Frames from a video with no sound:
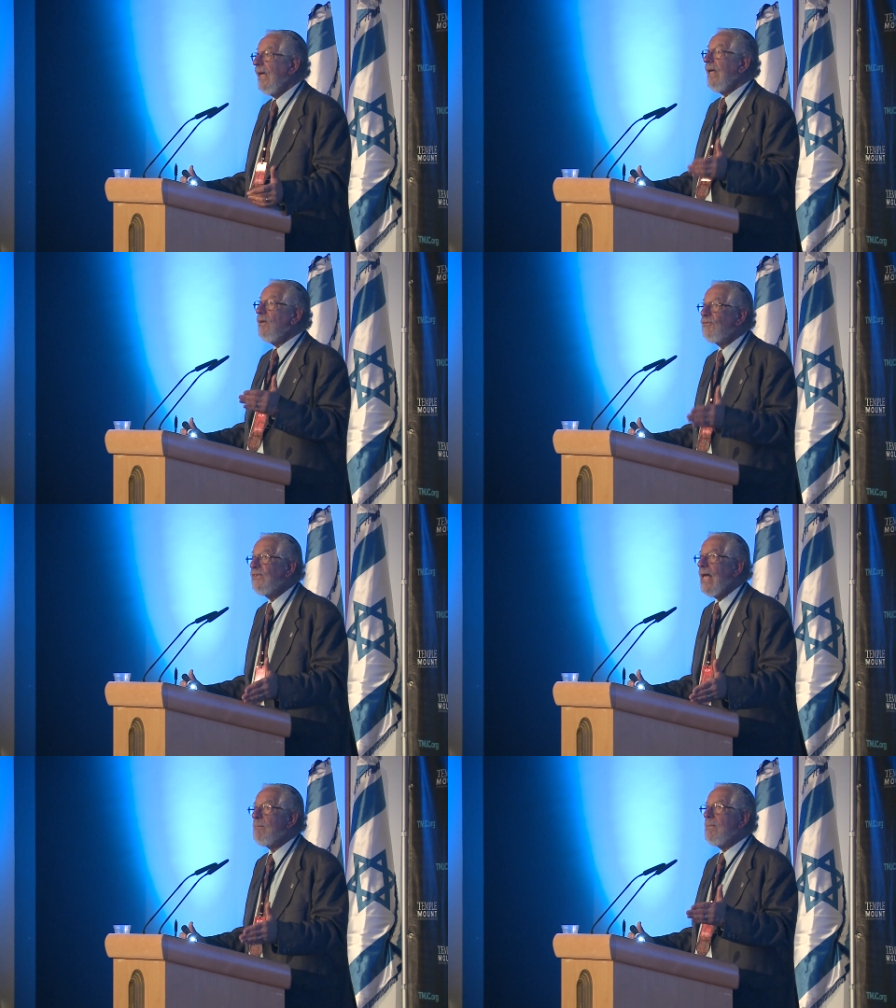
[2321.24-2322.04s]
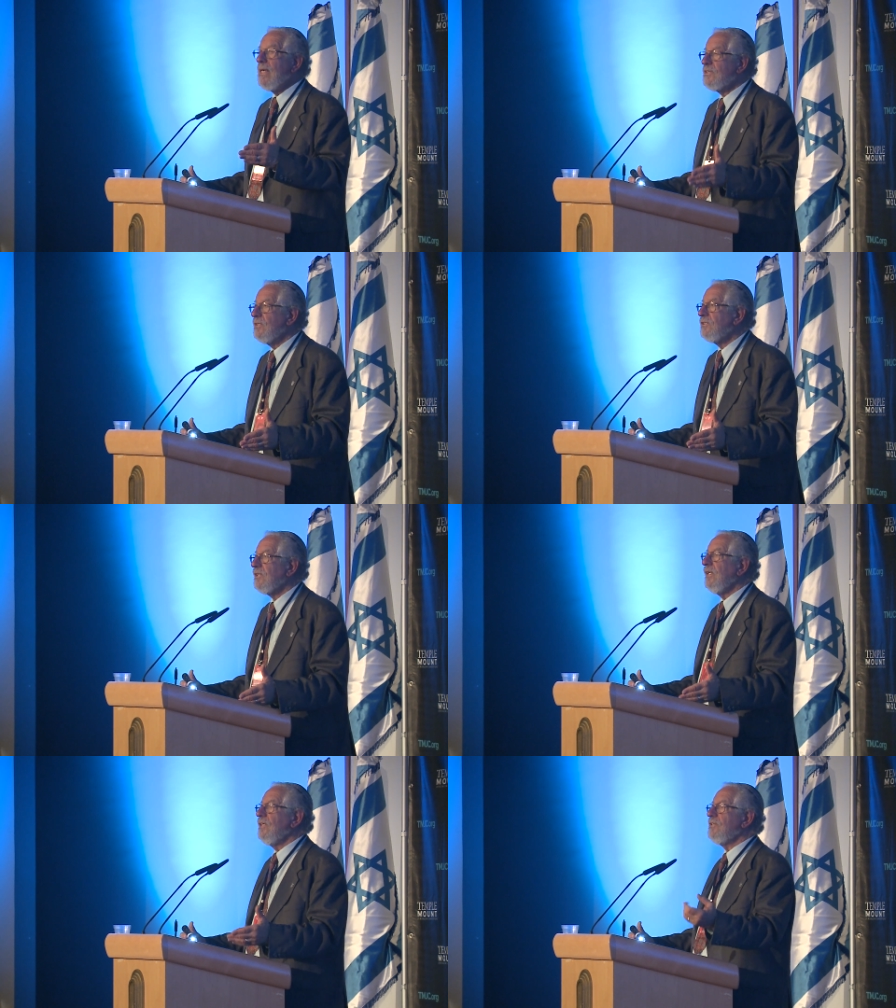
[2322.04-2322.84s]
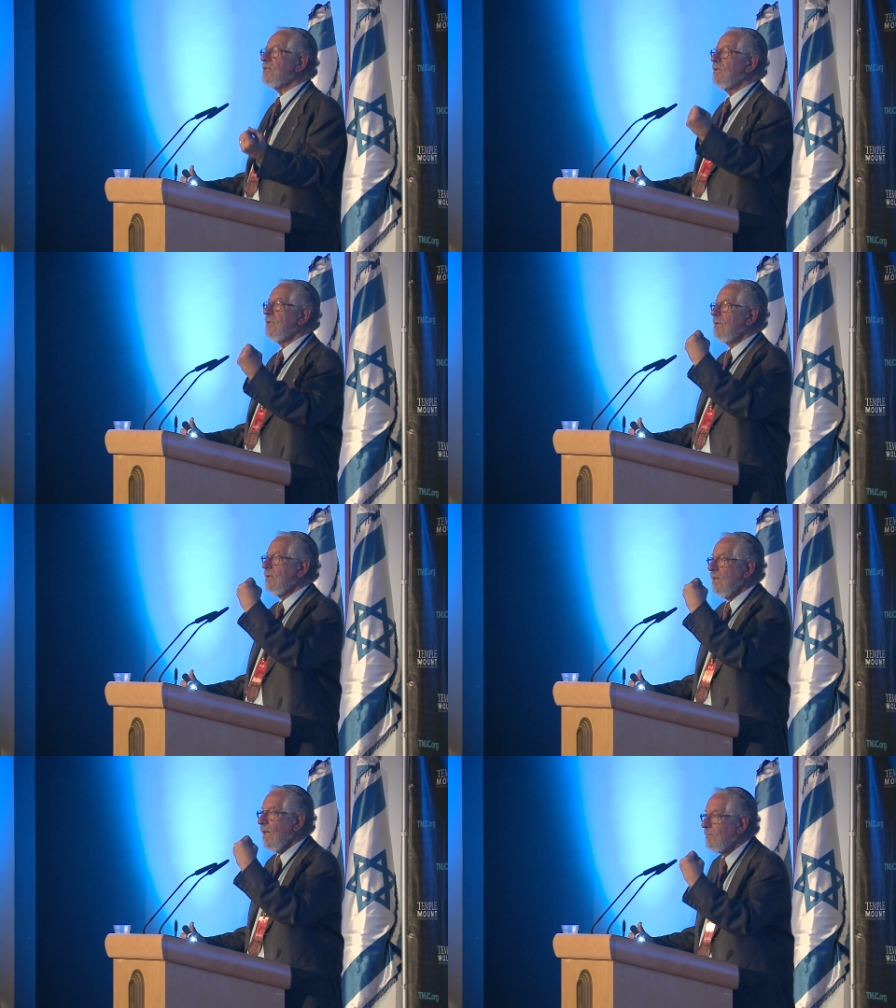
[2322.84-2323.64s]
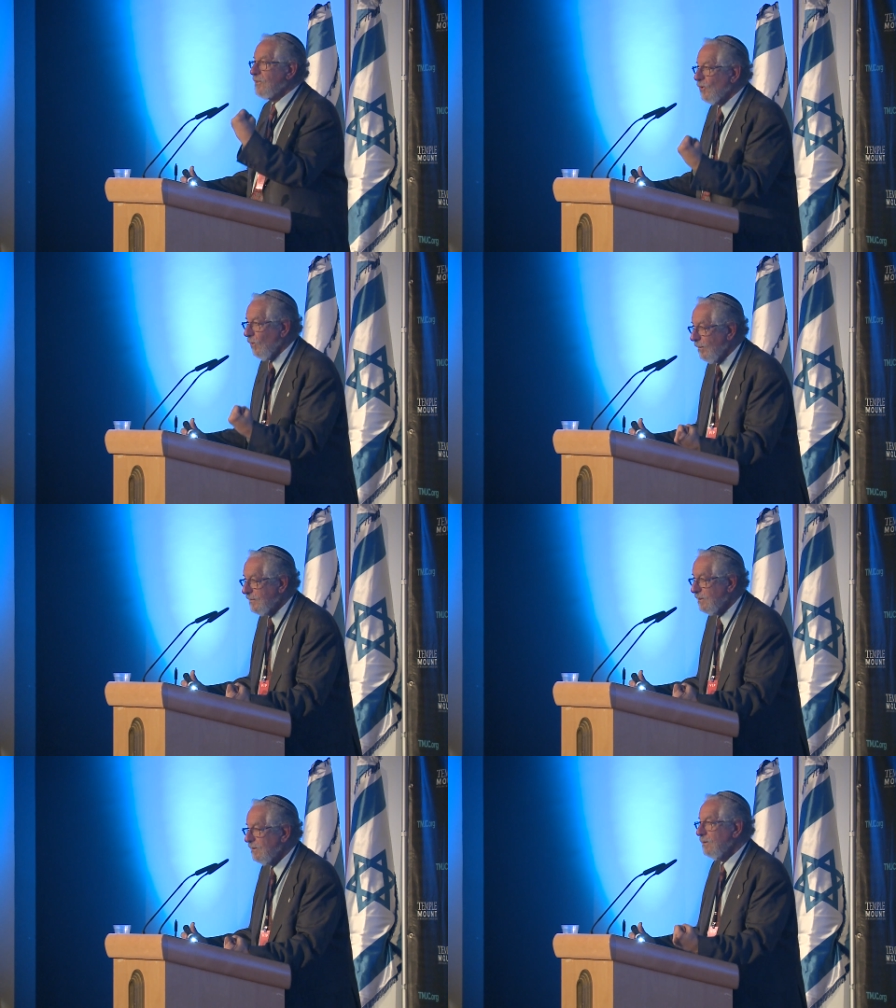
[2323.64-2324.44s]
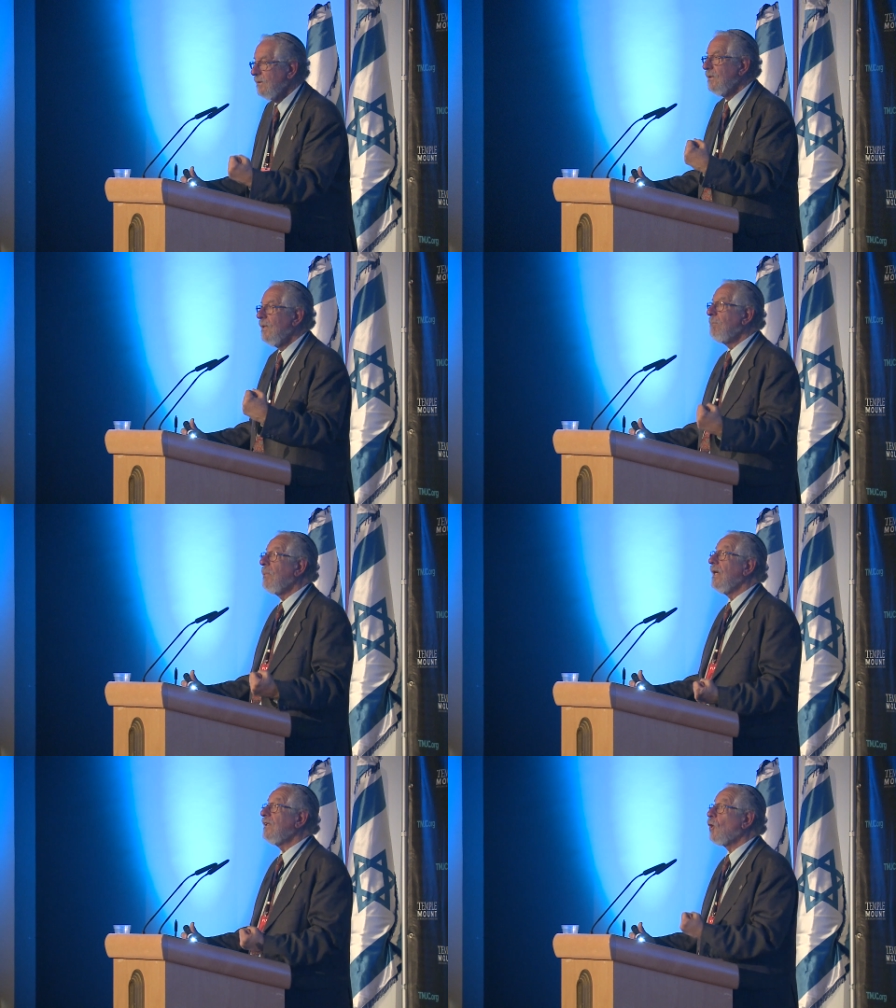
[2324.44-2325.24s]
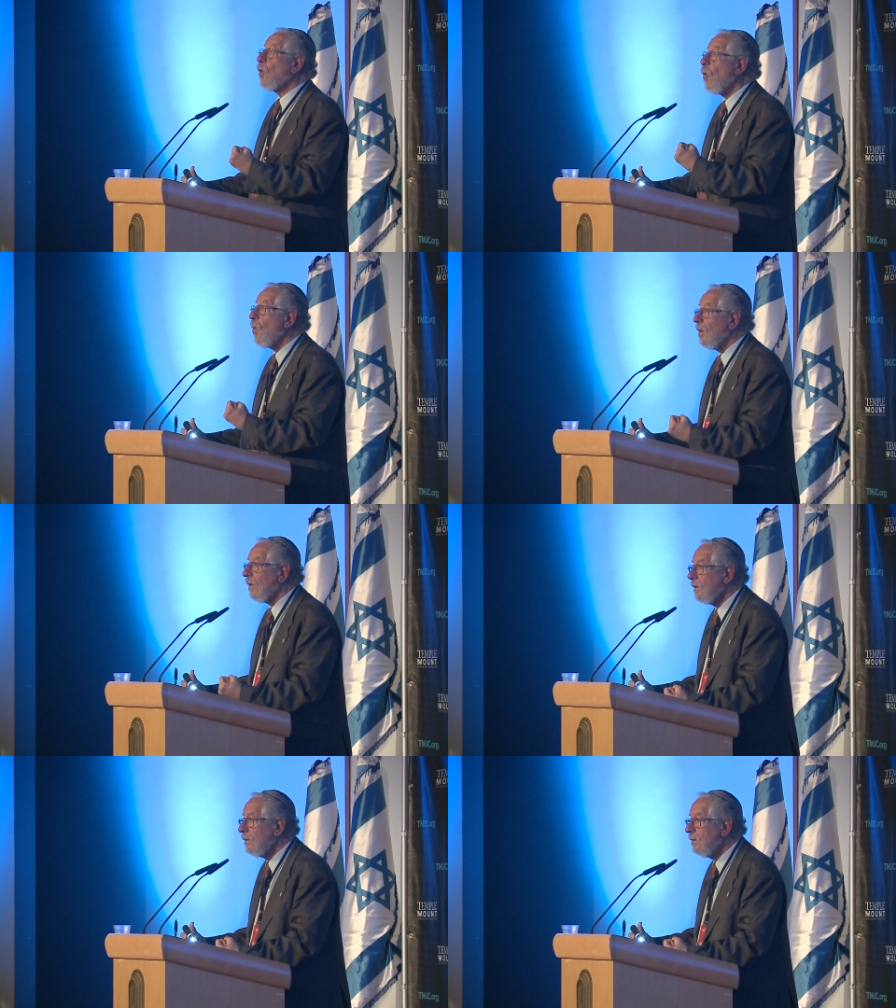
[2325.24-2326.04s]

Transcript: If that message is absorbed by the core